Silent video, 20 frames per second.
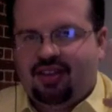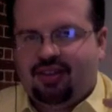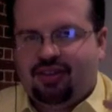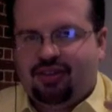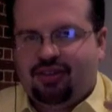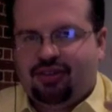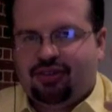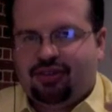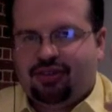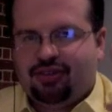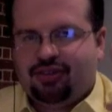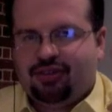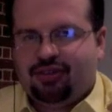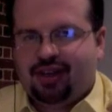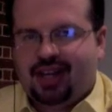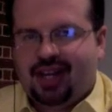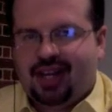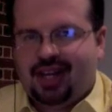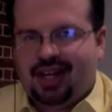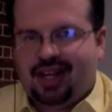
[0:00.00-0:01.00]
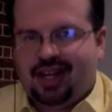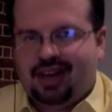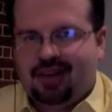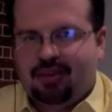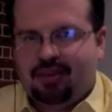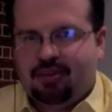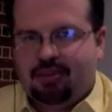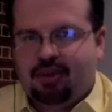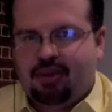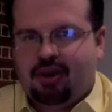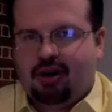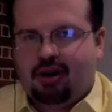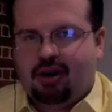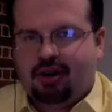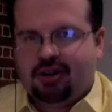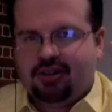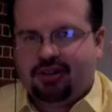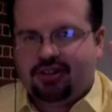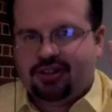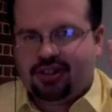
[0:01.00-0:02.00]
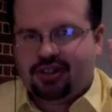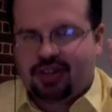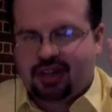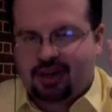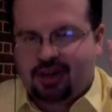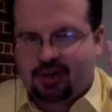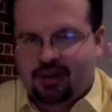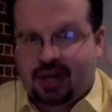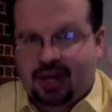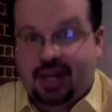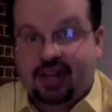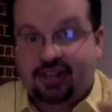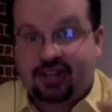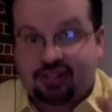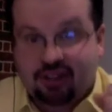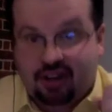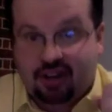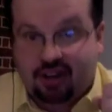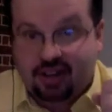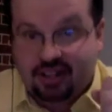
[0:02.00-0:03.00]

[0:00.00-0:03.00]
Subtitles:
three more to go, and it's all